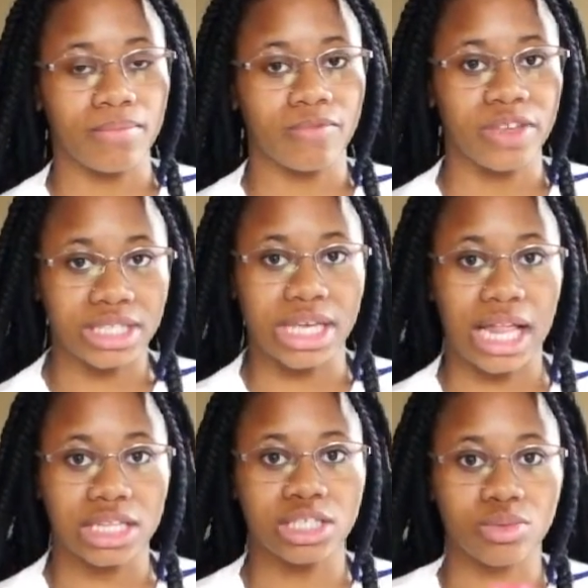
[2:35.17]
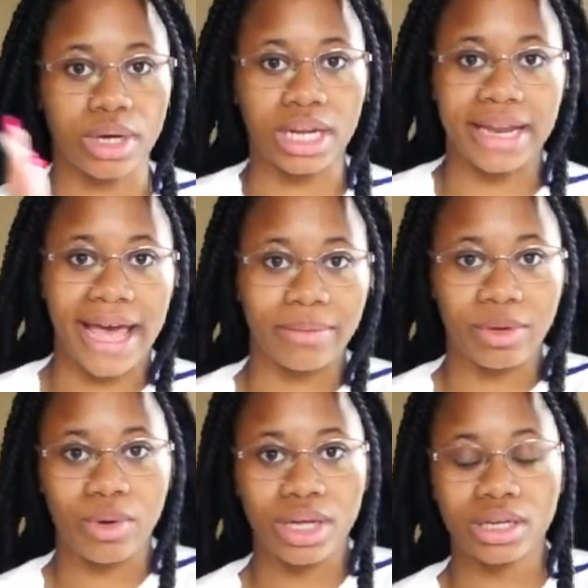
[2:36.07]
Physiology 1, Anatomy
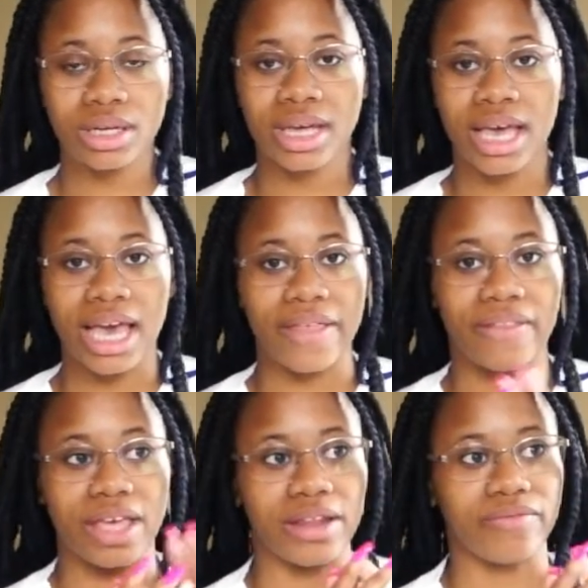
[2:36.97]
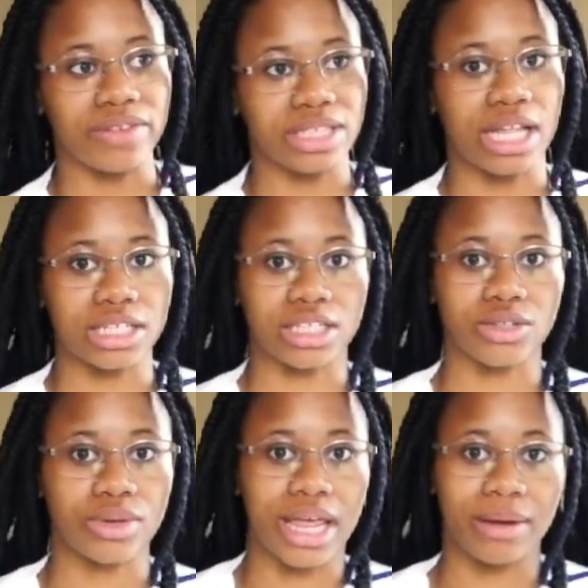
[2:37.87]
1, and then Physiology
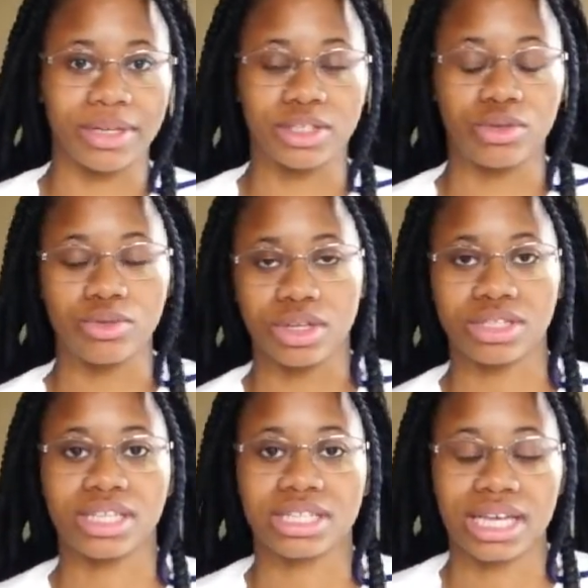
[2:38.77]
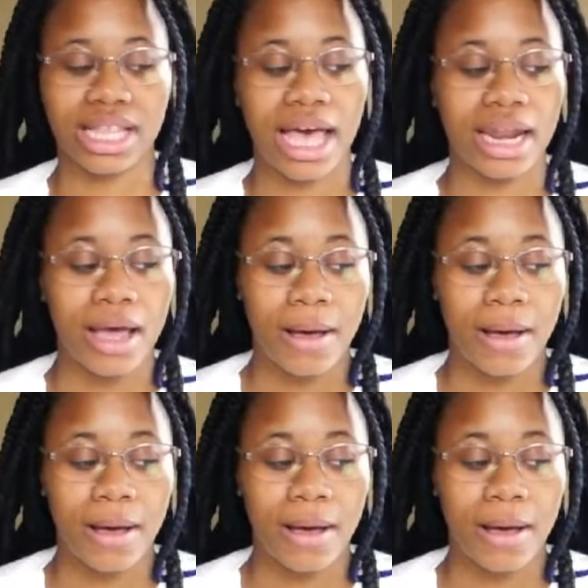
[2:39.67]
2, Anatomy 2. There's things like that.